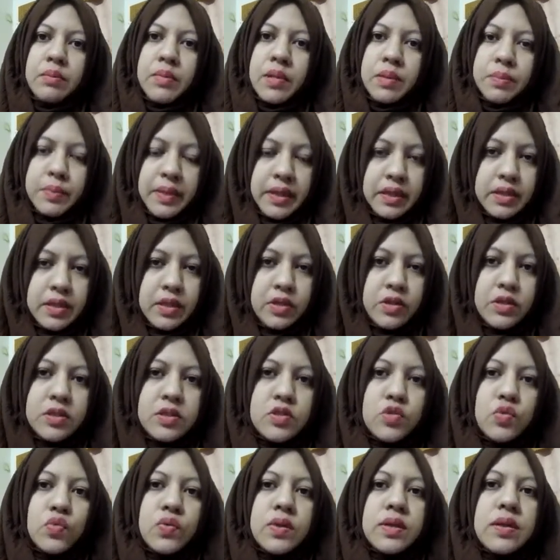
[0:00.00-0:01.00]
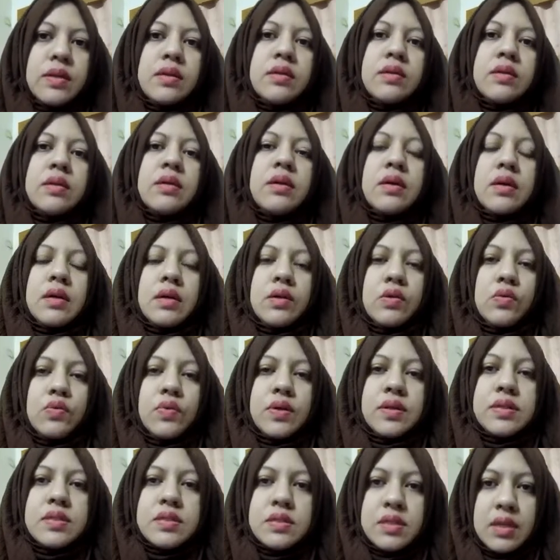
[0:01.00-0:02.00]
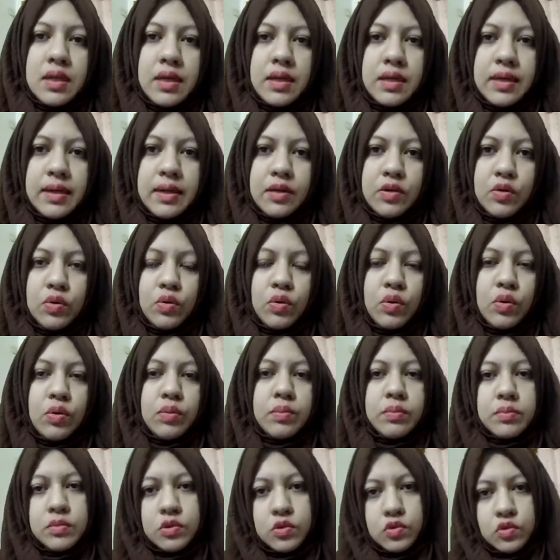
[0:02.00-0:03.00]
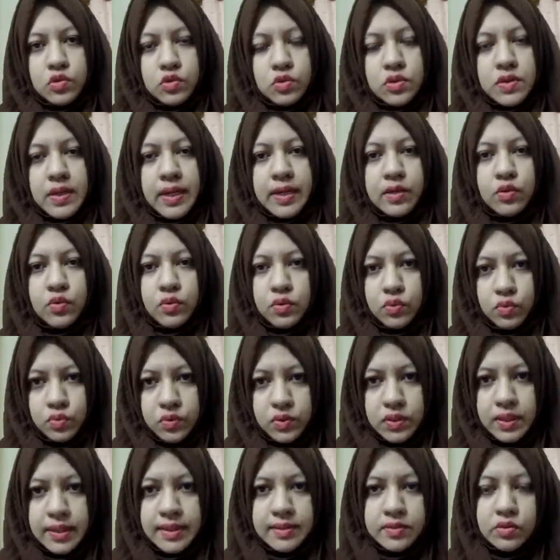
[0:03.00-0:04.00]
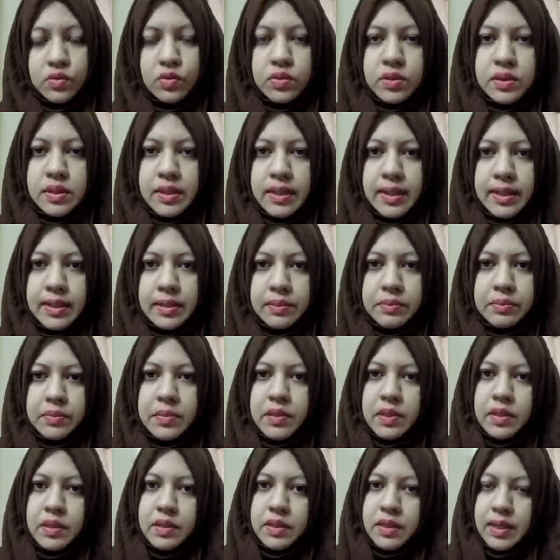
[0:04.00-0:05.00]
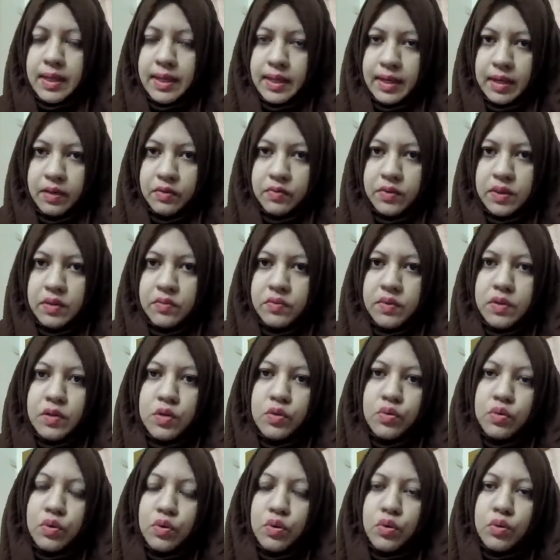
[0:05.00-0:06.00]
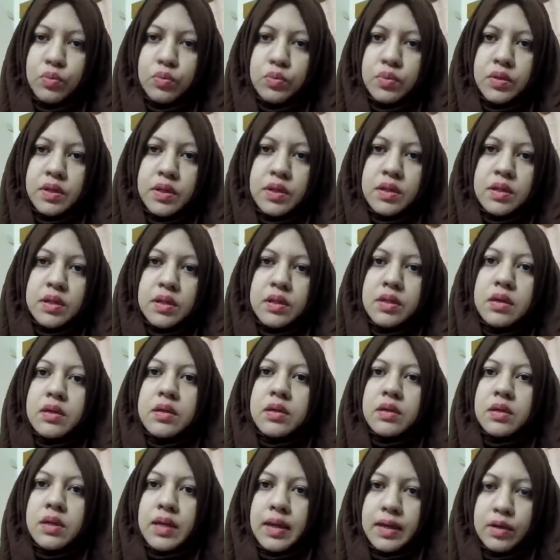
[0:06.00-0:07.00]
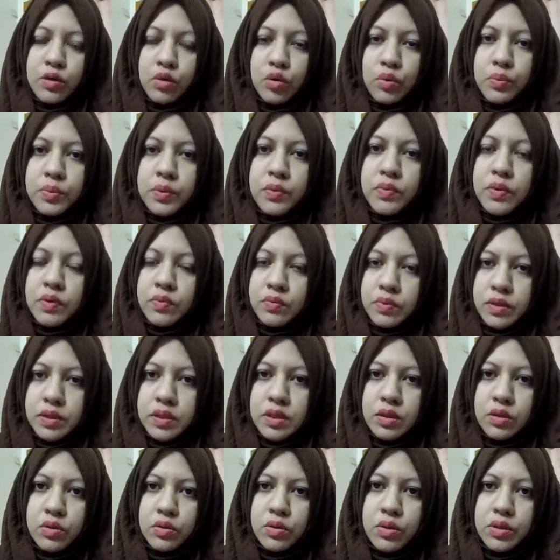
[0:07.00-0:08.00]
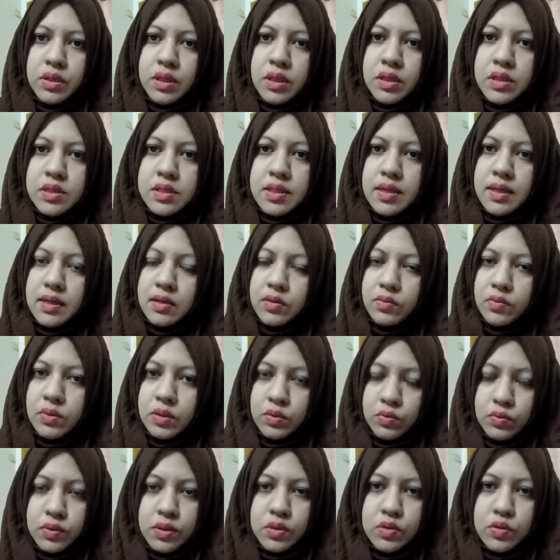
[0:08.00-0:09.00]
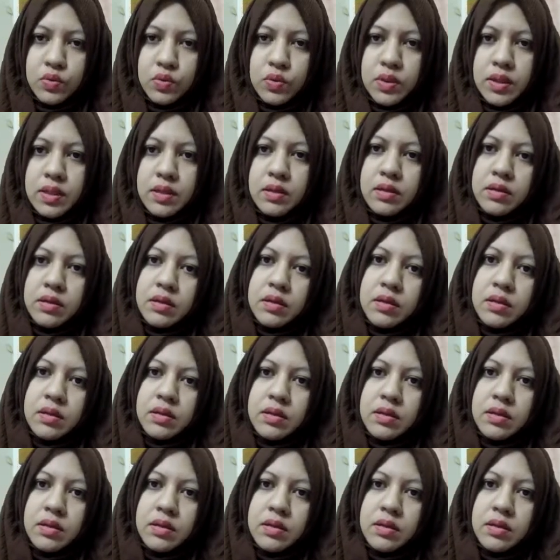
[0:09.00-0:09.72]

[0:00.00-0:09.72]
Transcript: But my dear student, you are staying at home, so try to utilize your time. I have given you homework. I hope you are working on it and you are doing